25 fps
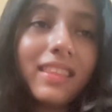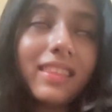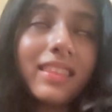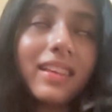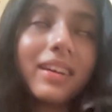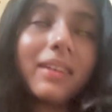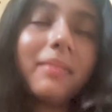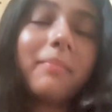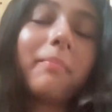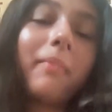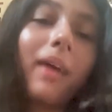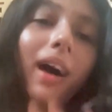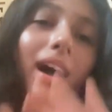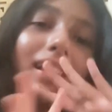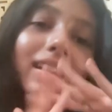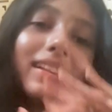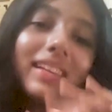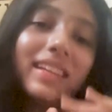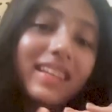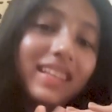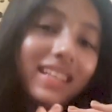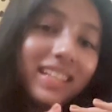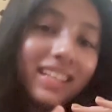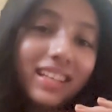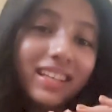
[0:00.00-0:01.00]
the
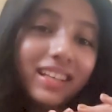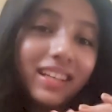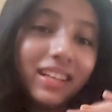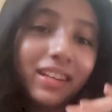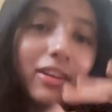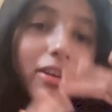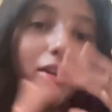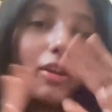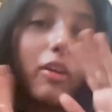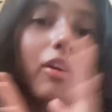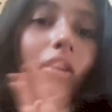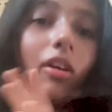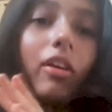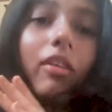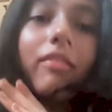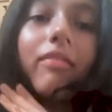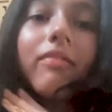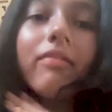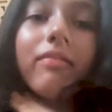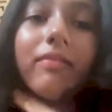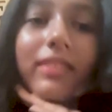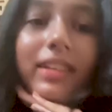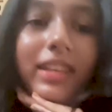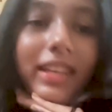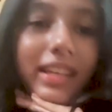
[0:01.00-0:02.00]
Malkin of
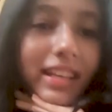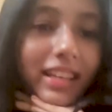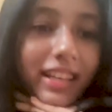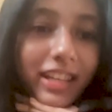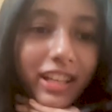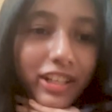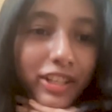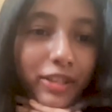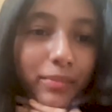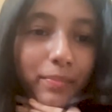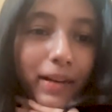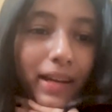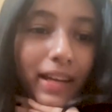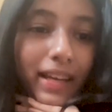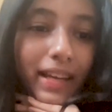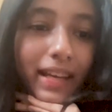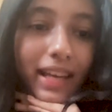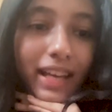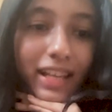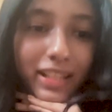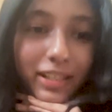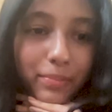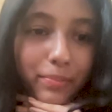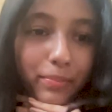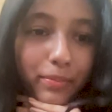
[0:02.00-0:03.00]
ENH by
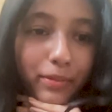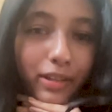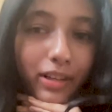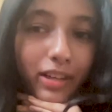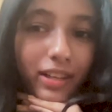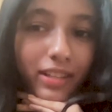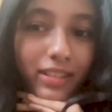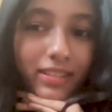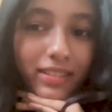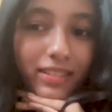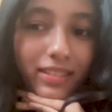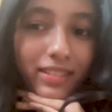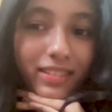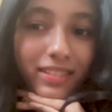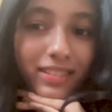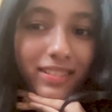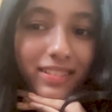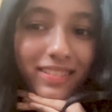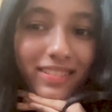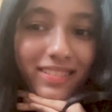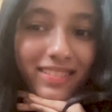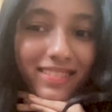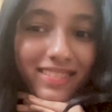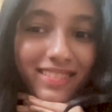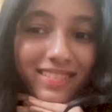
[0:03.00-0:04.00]

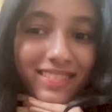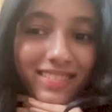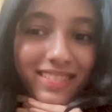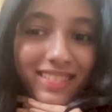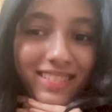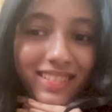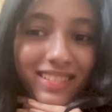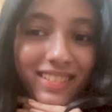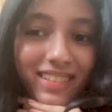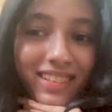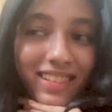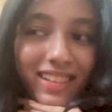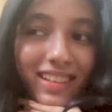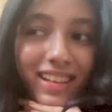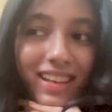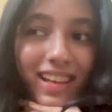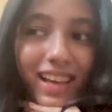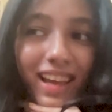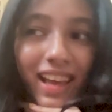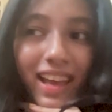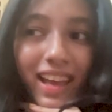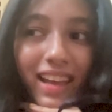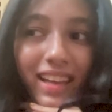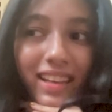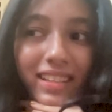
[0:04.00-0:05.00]
Esperance.
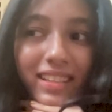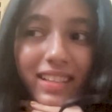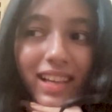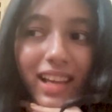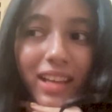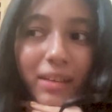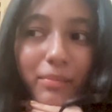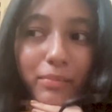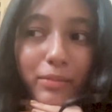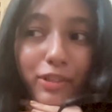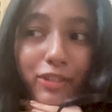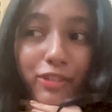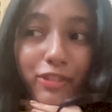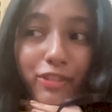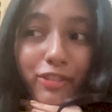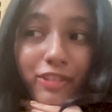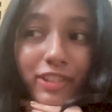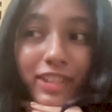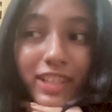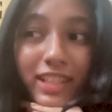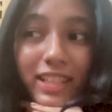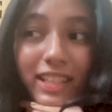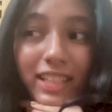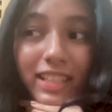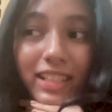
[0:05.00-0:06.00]
And I'm a
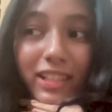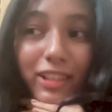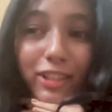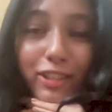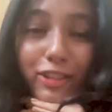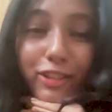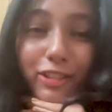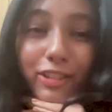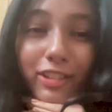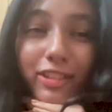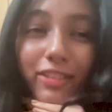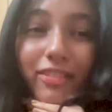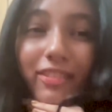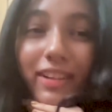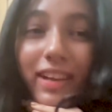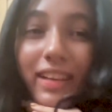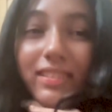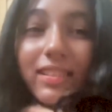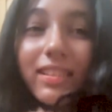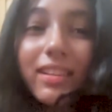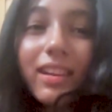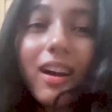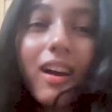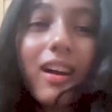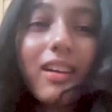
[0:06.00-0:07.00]
really good
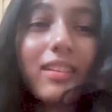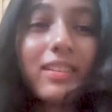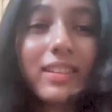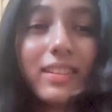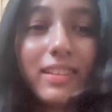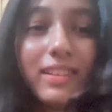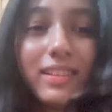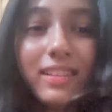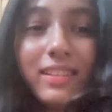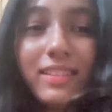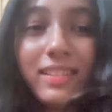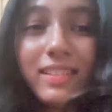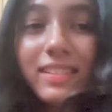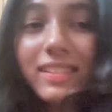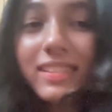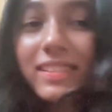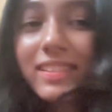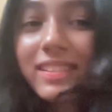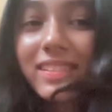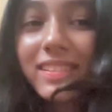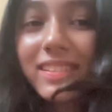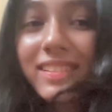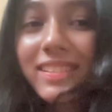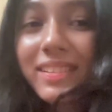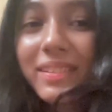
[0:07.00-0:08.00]
resin
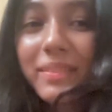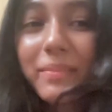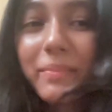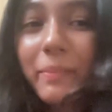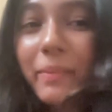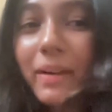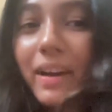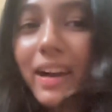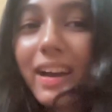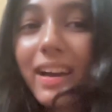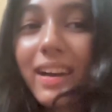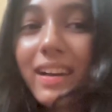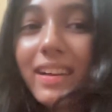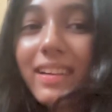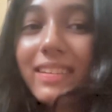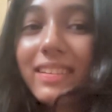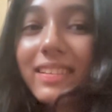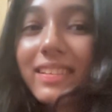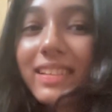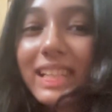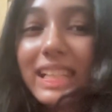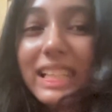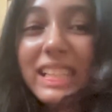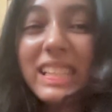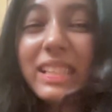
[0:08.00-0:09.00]
artist, but
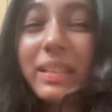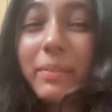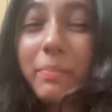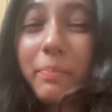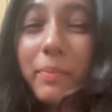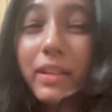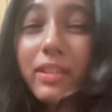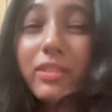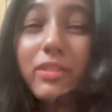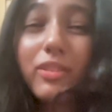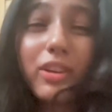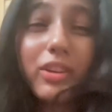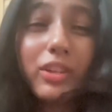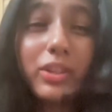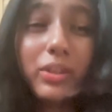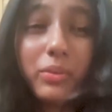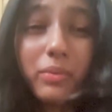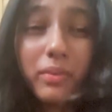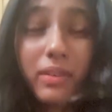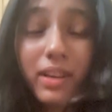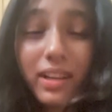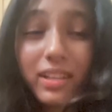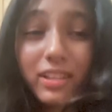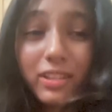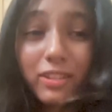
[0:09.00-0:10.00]
it depends on
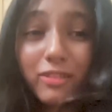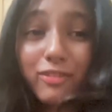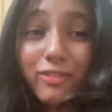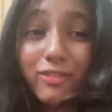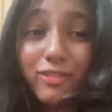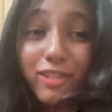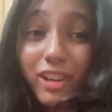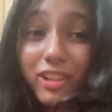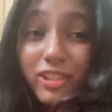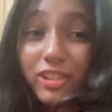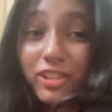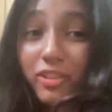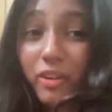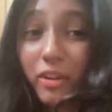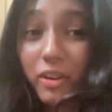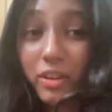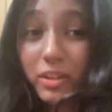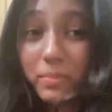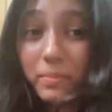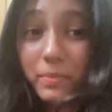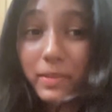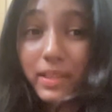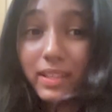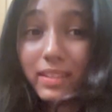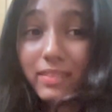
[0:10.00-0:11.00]
you guys to judge, not
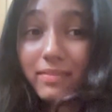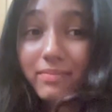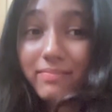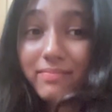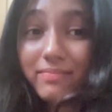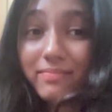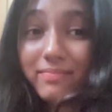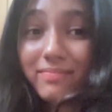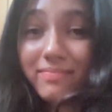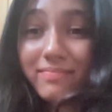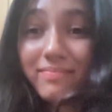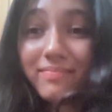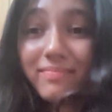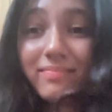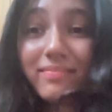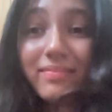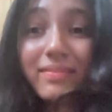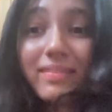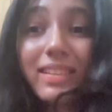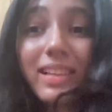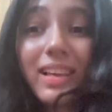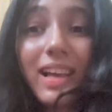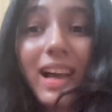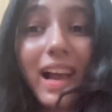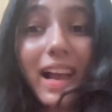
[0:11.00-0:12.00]
me.
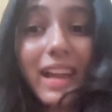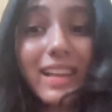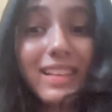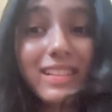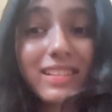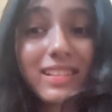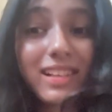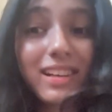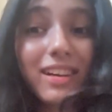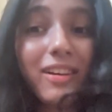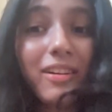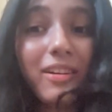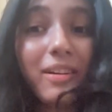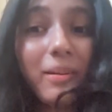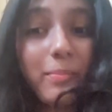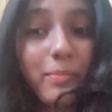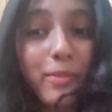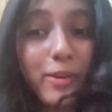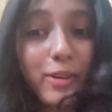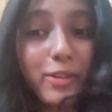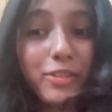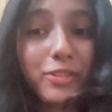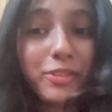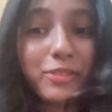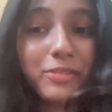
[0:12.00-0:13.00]
Aiza,
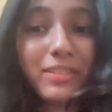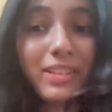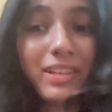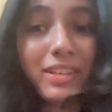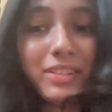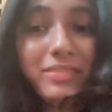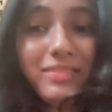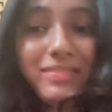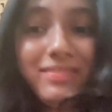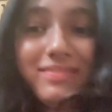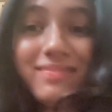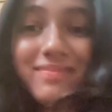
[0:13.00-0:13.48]
upon you now.